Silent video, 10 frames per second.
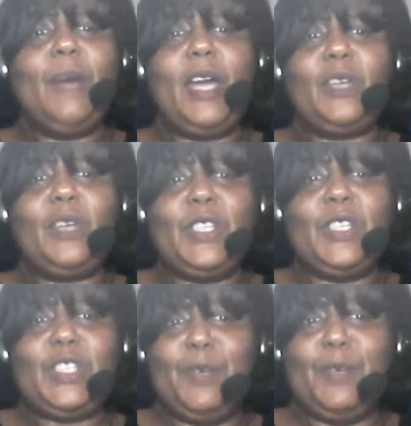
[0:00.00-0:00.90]
where the
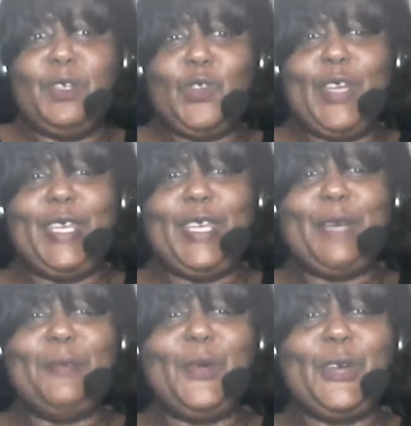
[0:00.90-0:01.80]
motto is computer
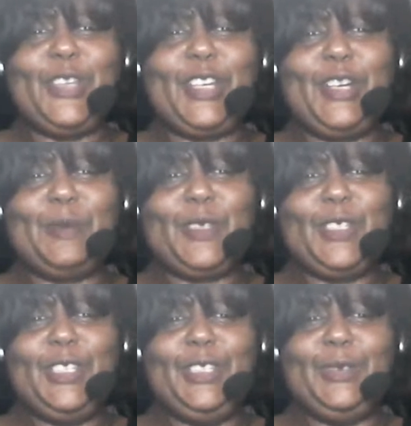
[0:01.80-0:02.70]
training and more that
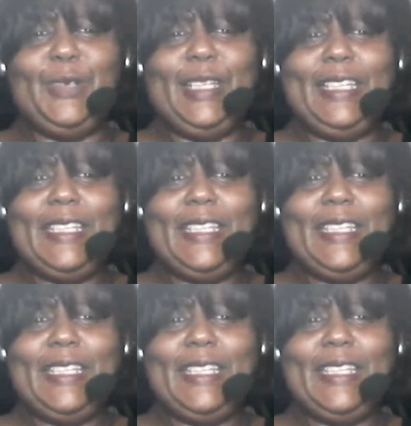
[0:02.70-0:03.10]
comes to you.